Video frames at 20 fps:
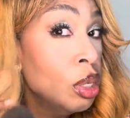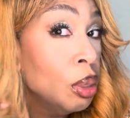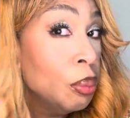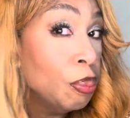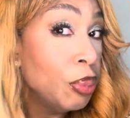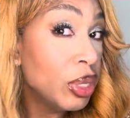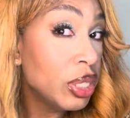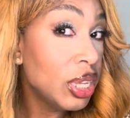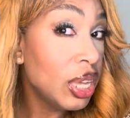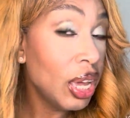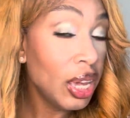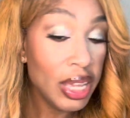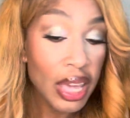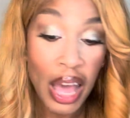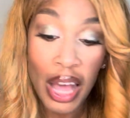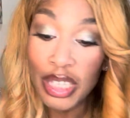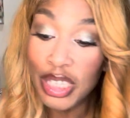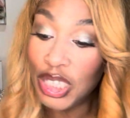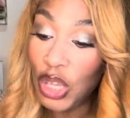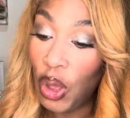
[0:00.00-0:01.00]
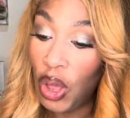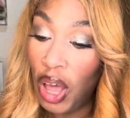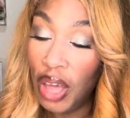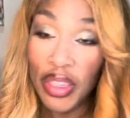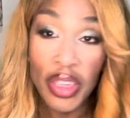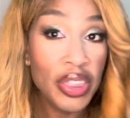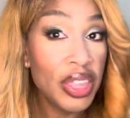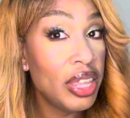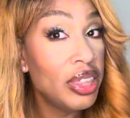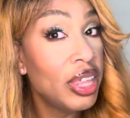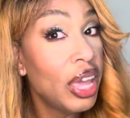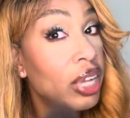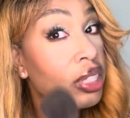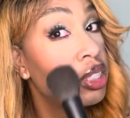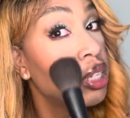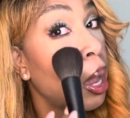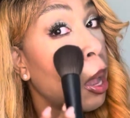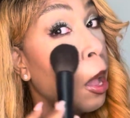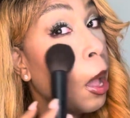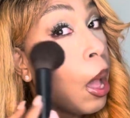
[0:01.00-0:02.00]
But yeah, y'all, so other than that,
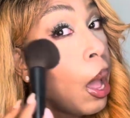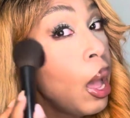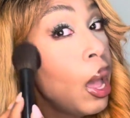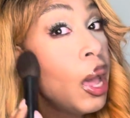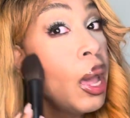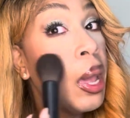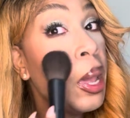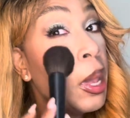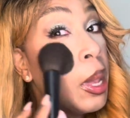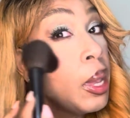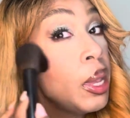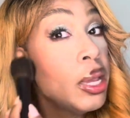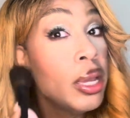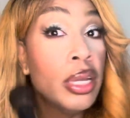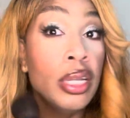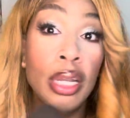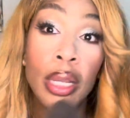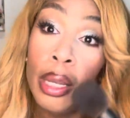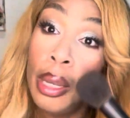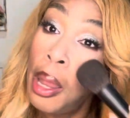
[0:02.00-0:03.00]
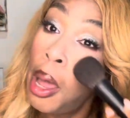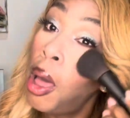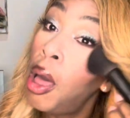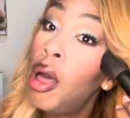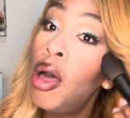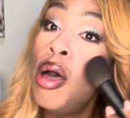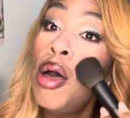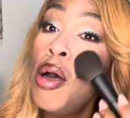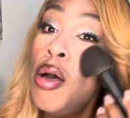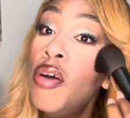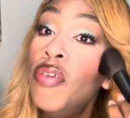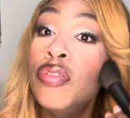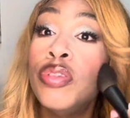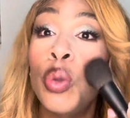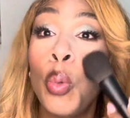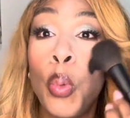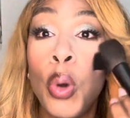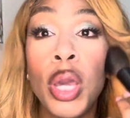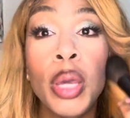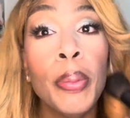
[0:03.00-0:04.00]
y'all, I love the
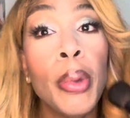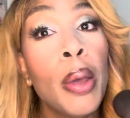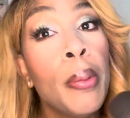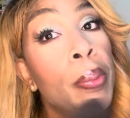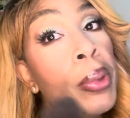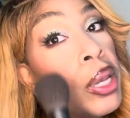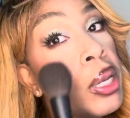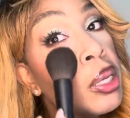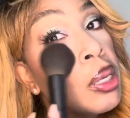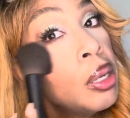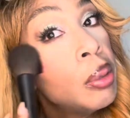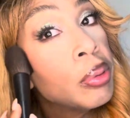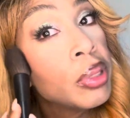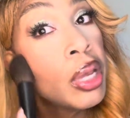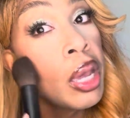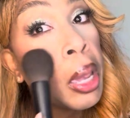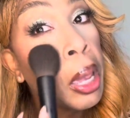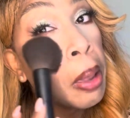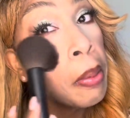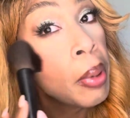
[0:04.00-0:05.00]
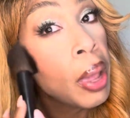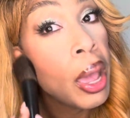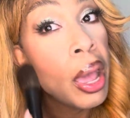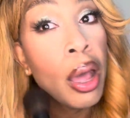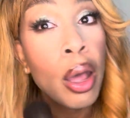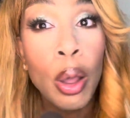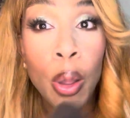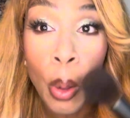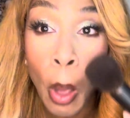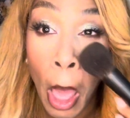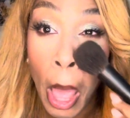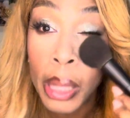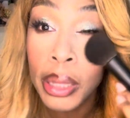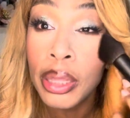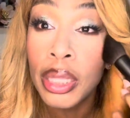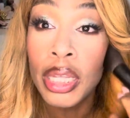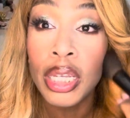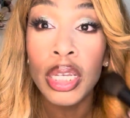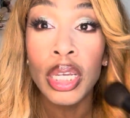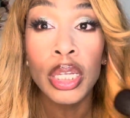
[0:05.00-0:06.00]
way my makeup came out. I
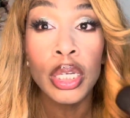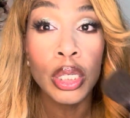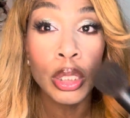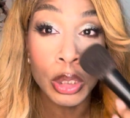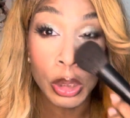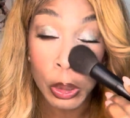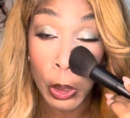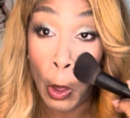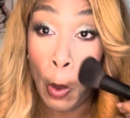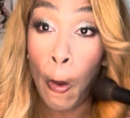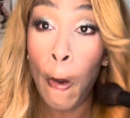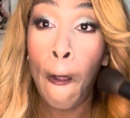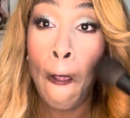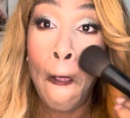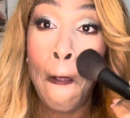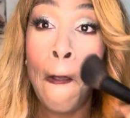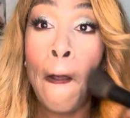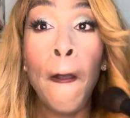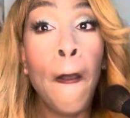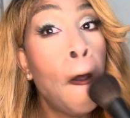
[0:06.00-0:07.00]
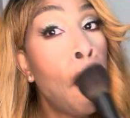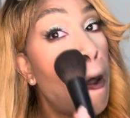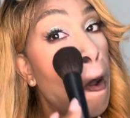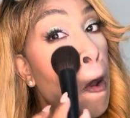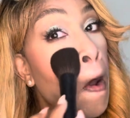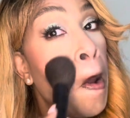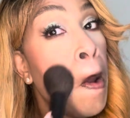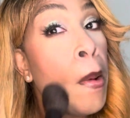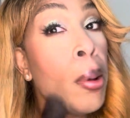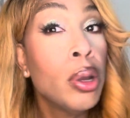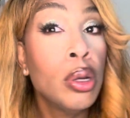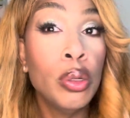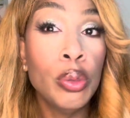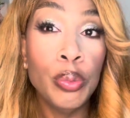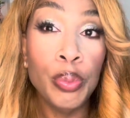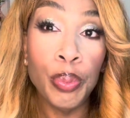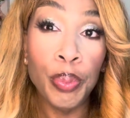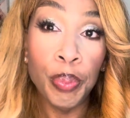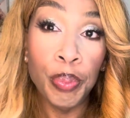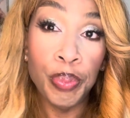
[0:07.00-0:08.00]
think it is so
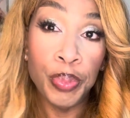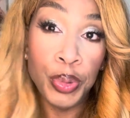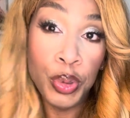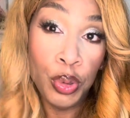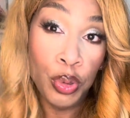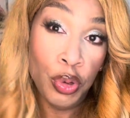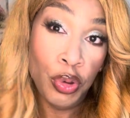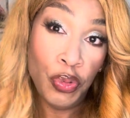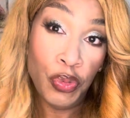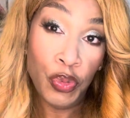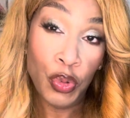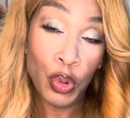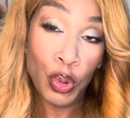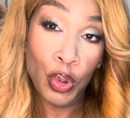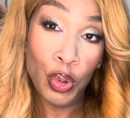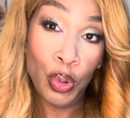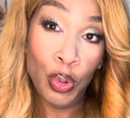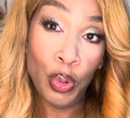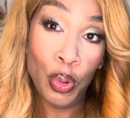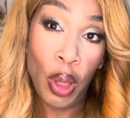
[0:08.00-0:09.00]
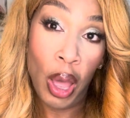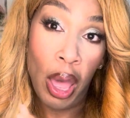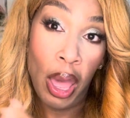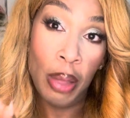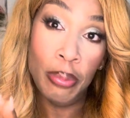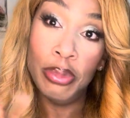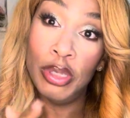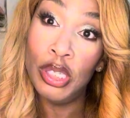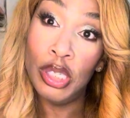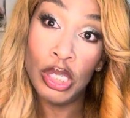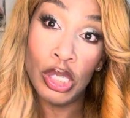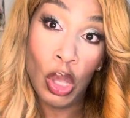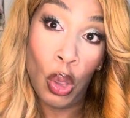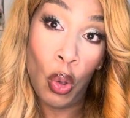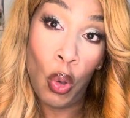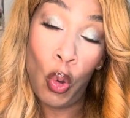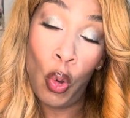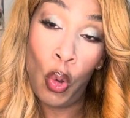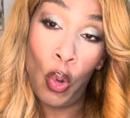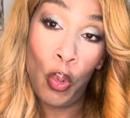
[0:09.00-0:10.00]
beautiful. I'm
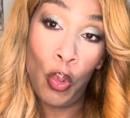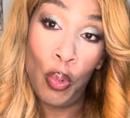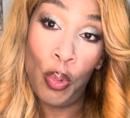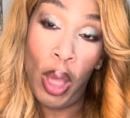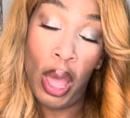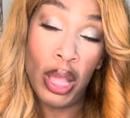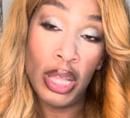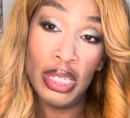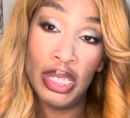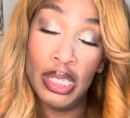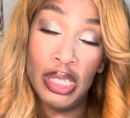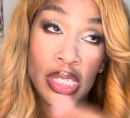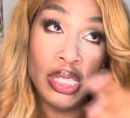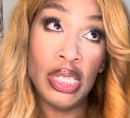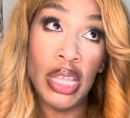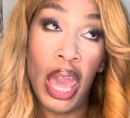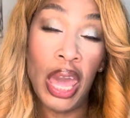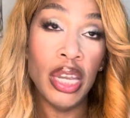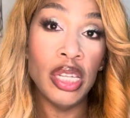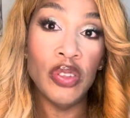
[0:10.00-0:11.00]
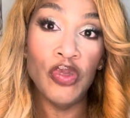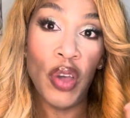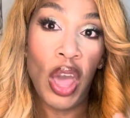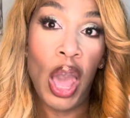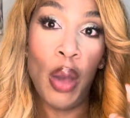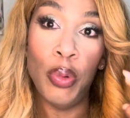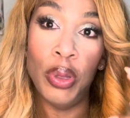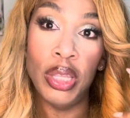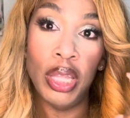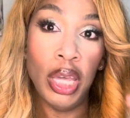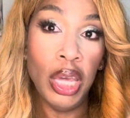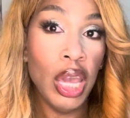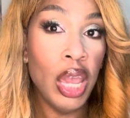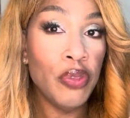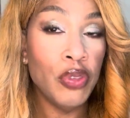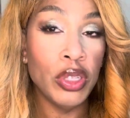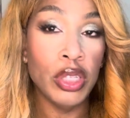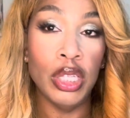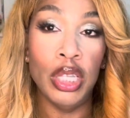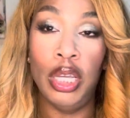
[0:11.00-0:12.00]
so satisfied with
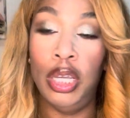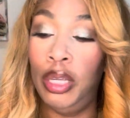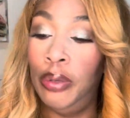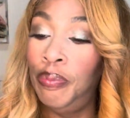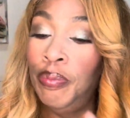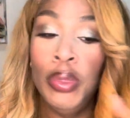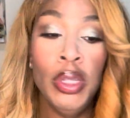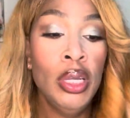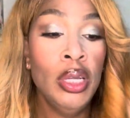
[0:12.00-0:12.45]
everything.